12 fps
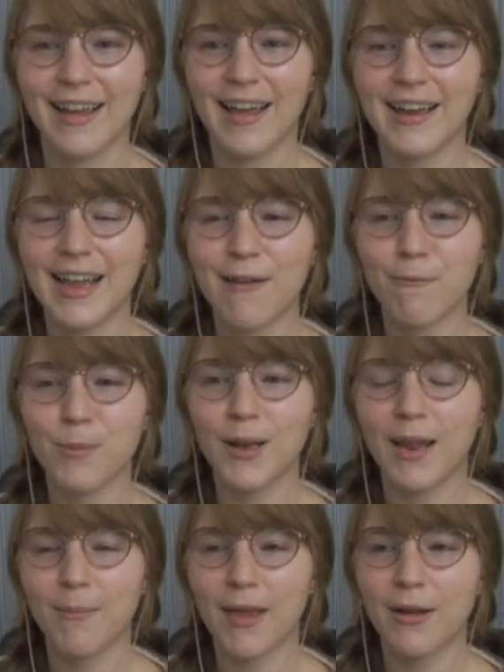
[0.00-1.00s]
And I have
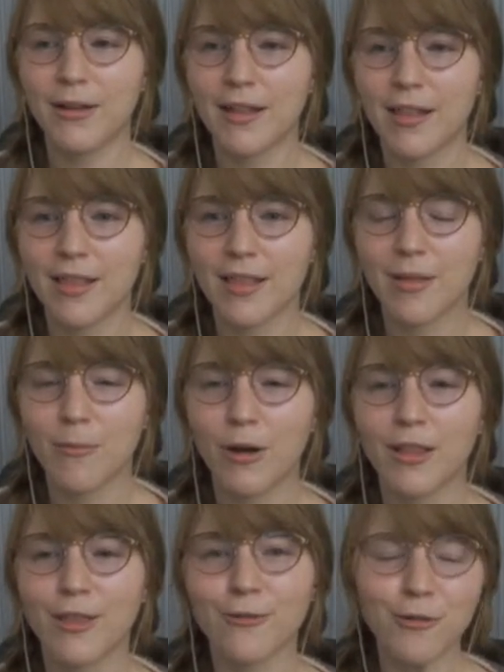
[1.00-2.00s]
piano lessons in the
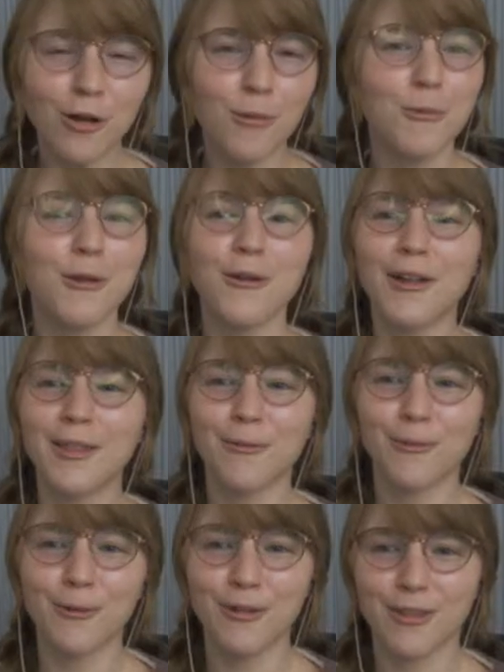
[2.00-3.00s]
morning. Jerome, you're on the
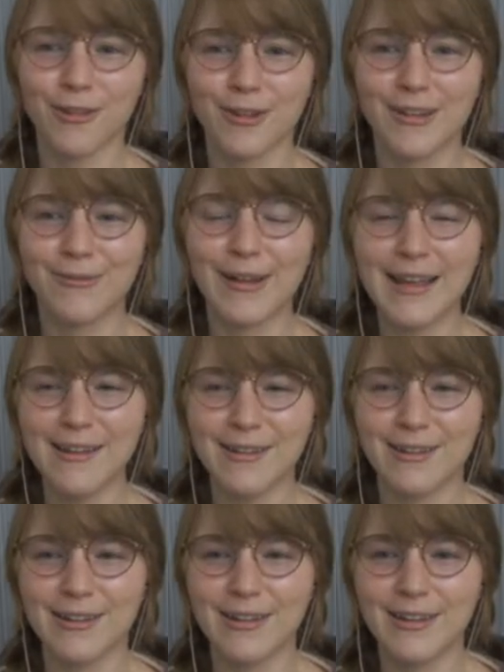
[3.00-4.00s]
roll, dude.
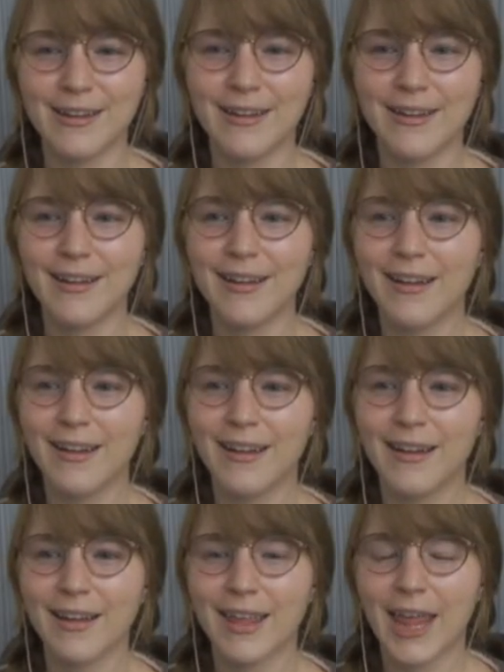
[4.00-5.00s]
Wow.
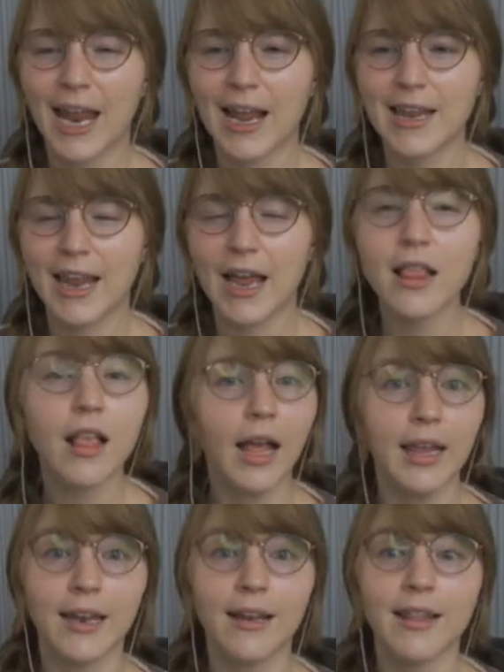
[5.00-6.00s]
Can I dance? I
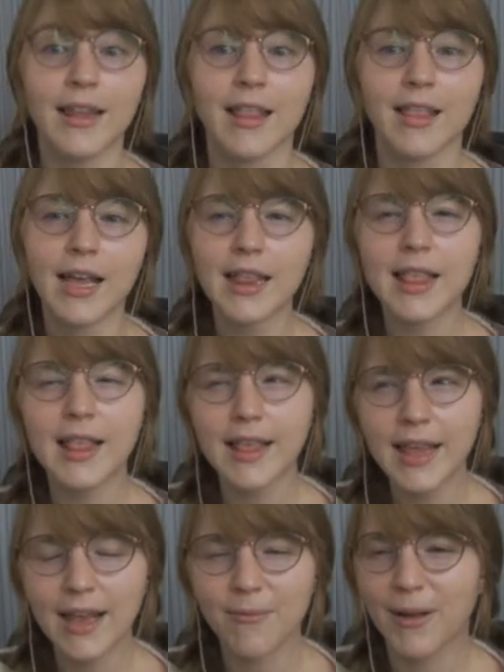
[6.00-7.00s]
cannot dance. I can
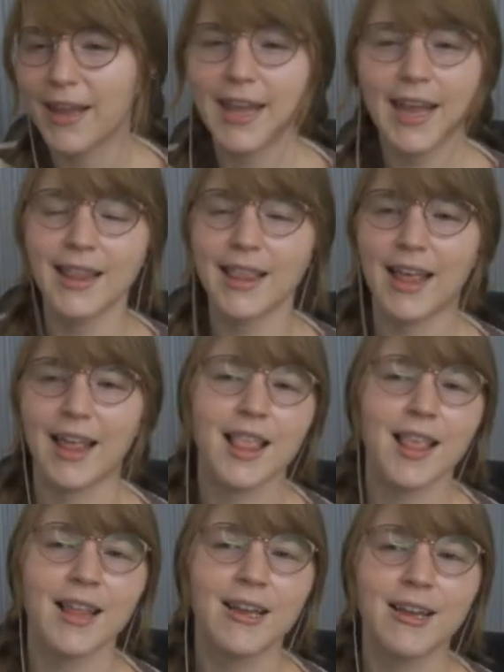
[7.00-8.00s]
sing, but I can't
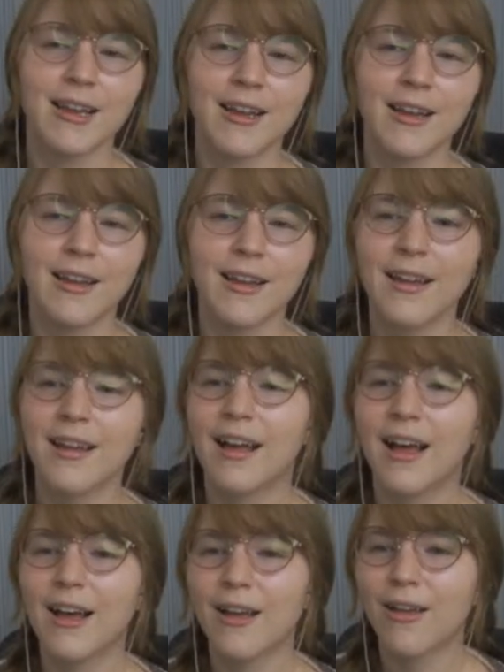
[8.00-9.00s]
dance.
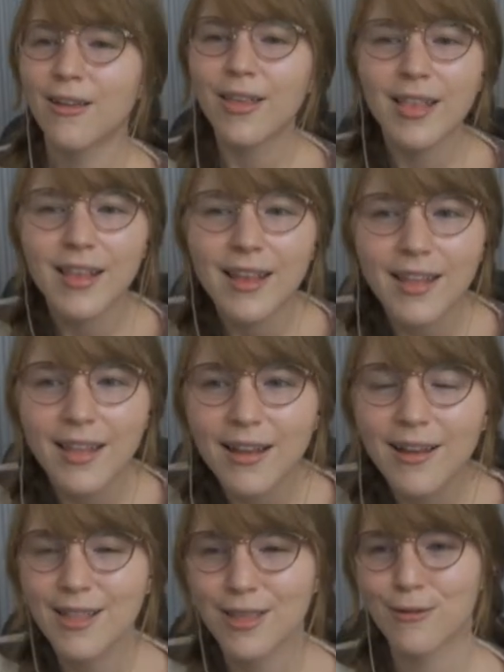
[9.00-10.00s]

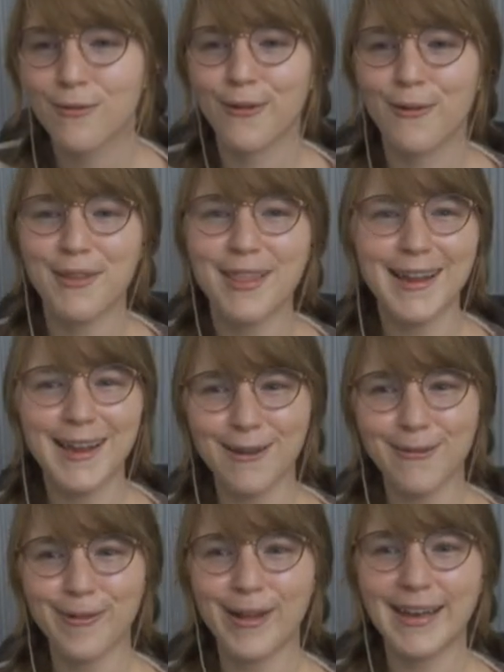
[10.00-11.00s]
Akusinta Jennifer. Thank
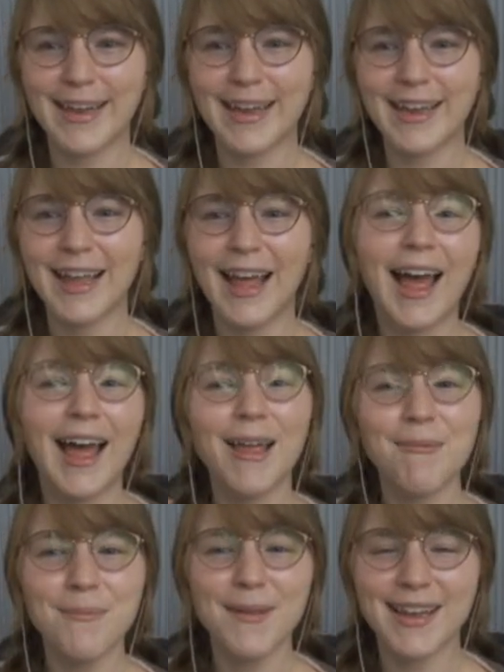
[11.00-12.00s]
you, Ronnie.
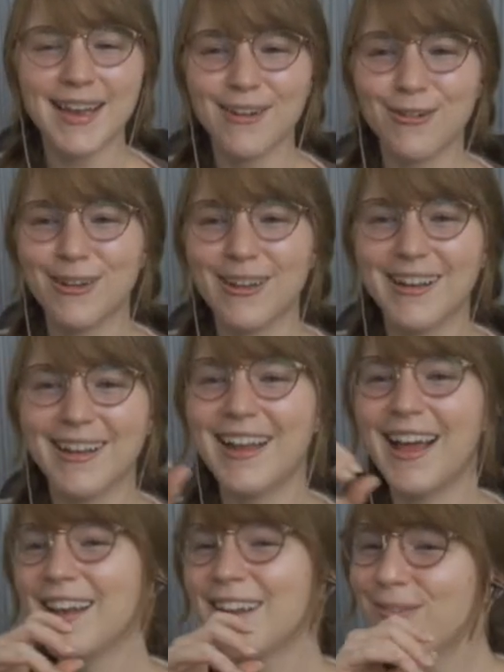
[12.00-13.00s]
Hi, Pina Colada.
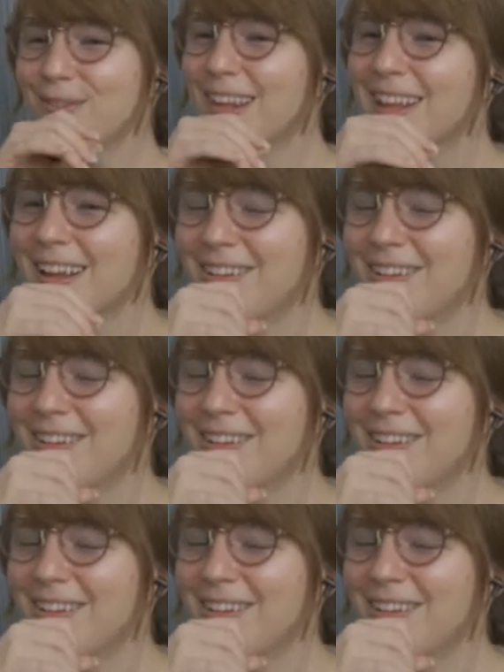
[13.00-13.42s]
I love Pina